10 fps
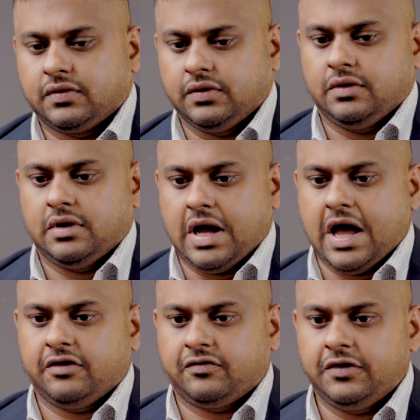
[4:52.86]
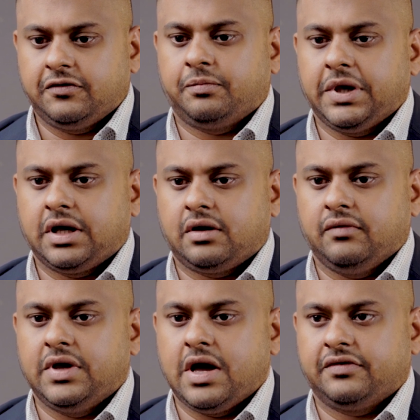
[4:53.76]
So as we speak,
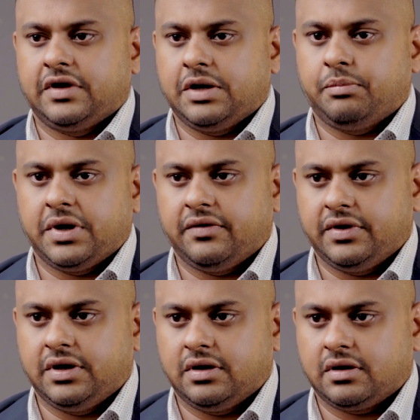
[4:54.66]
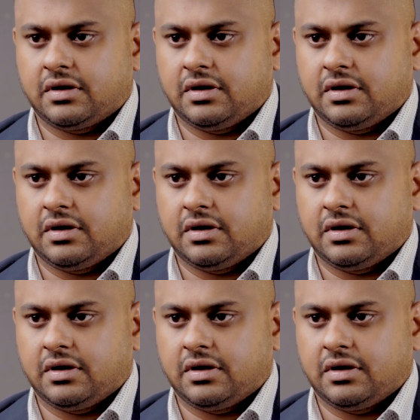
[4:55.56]
we have set up our